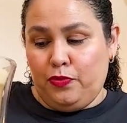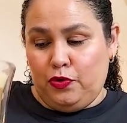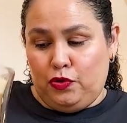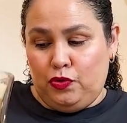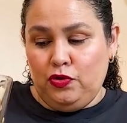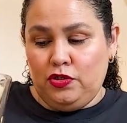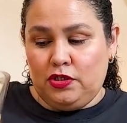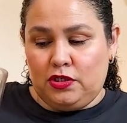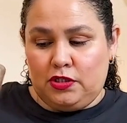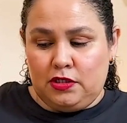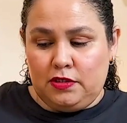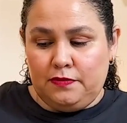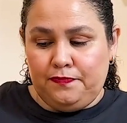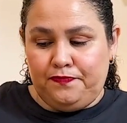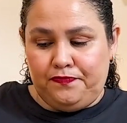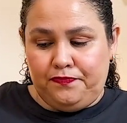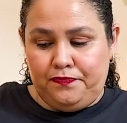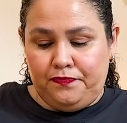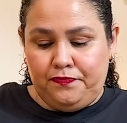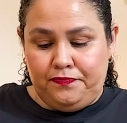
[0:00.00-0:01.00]
Boost,
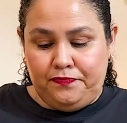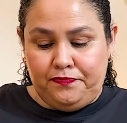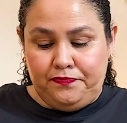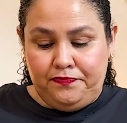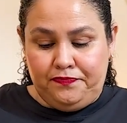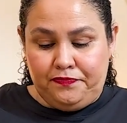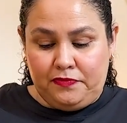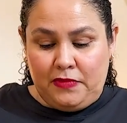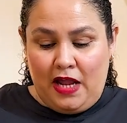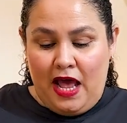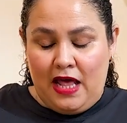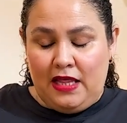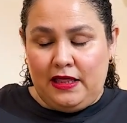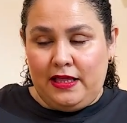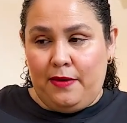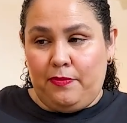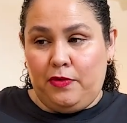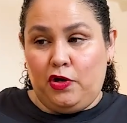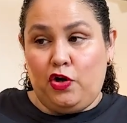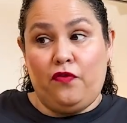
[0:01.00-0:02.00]
and
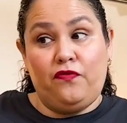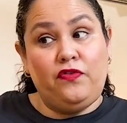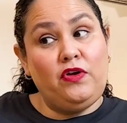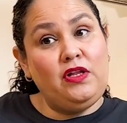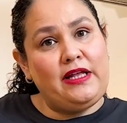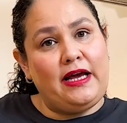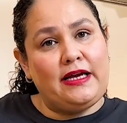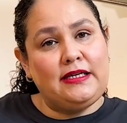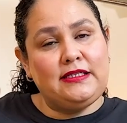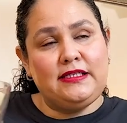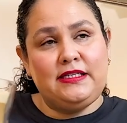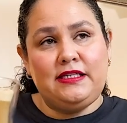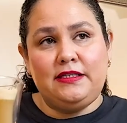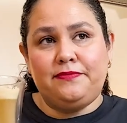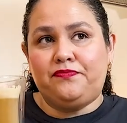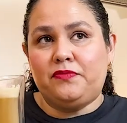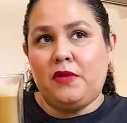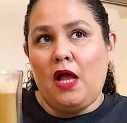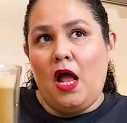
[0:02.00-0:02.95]
let me know if you liked it.